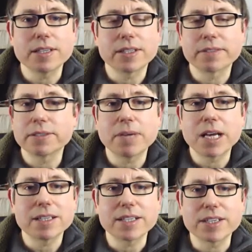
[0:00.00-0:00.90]
different
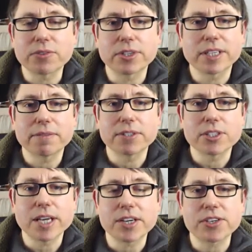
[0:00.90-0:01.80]
melodies for a given
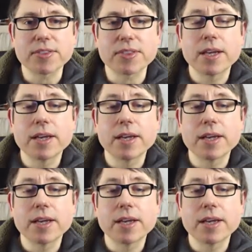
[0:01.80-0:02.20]
section.